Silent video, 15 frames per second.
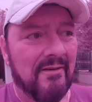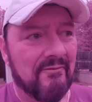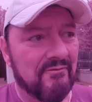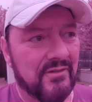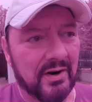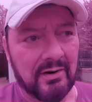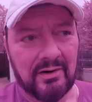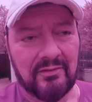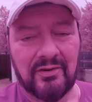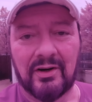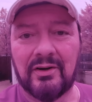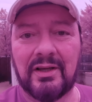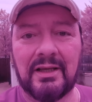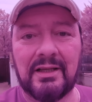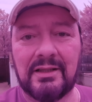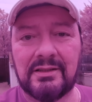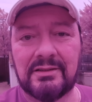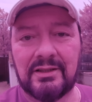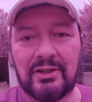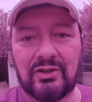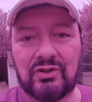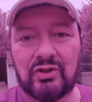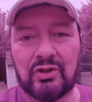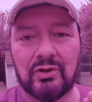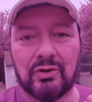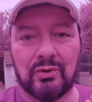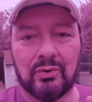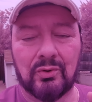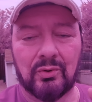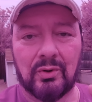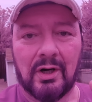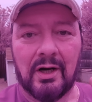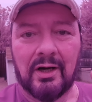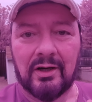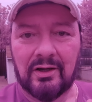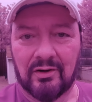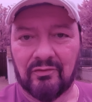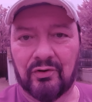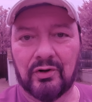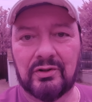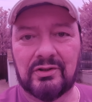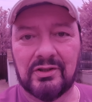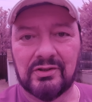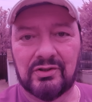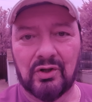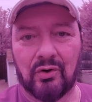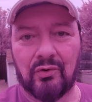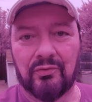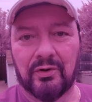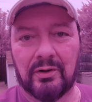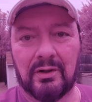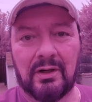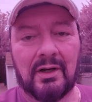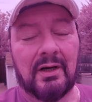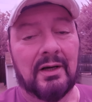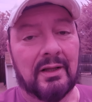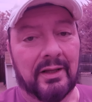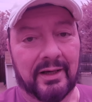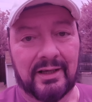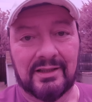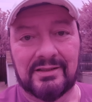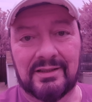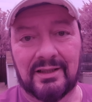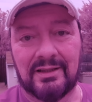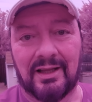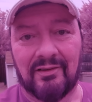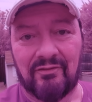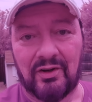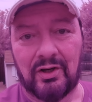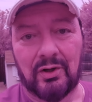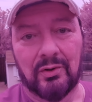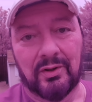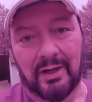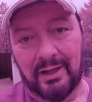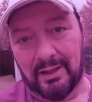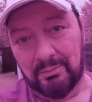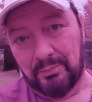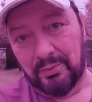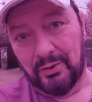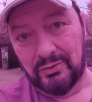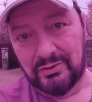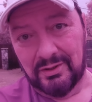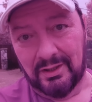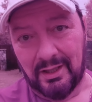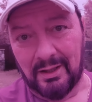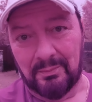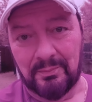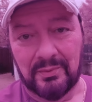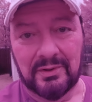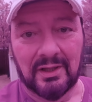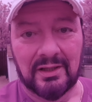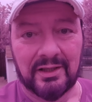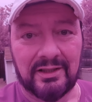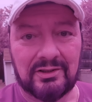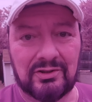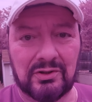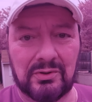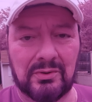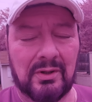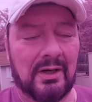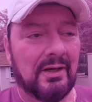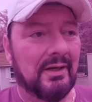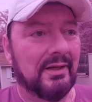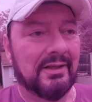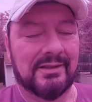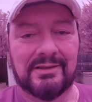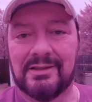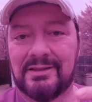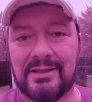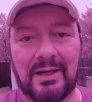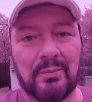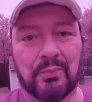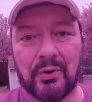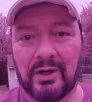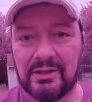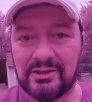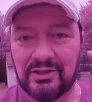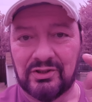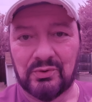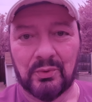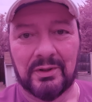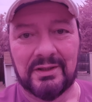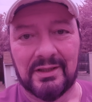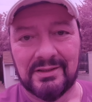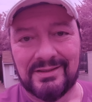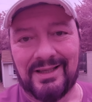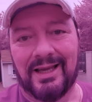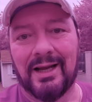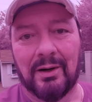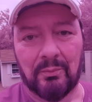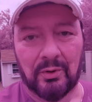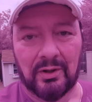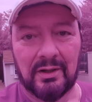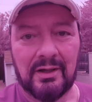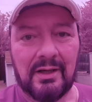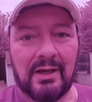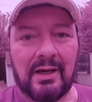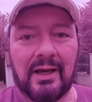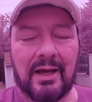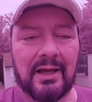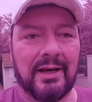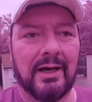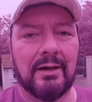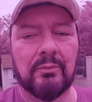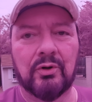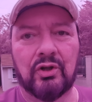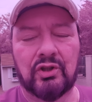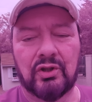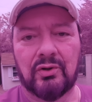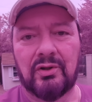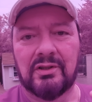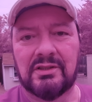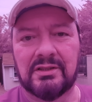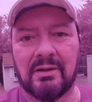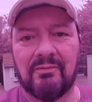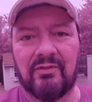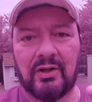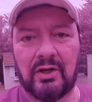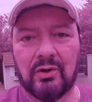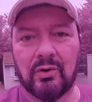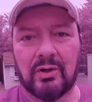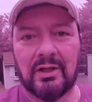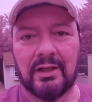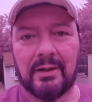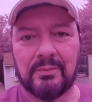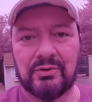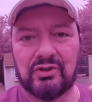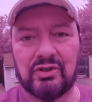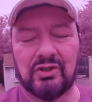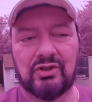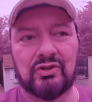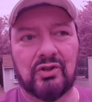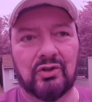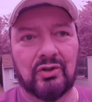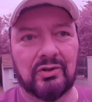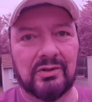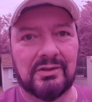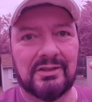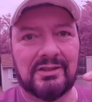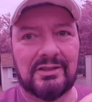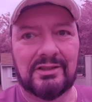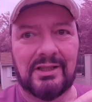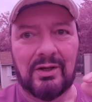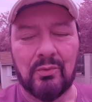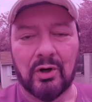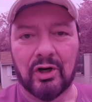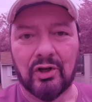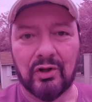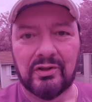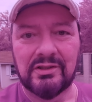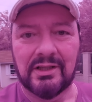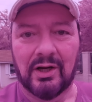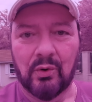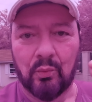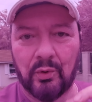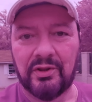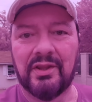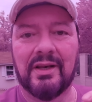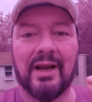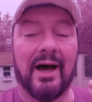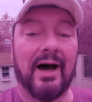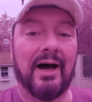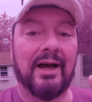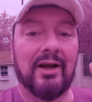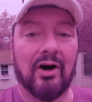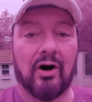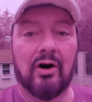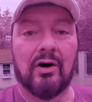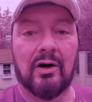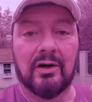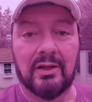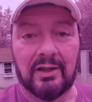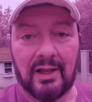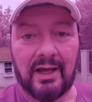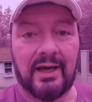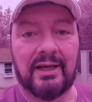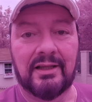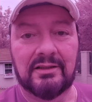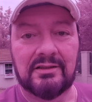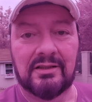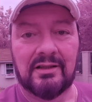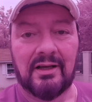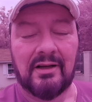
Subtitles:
Very, very easy to convert this over. Like I said, that video that I had posted up, the link to, it's the same process with this camera. And now I'm going to show you some video clips just to see what it looks like with an IR light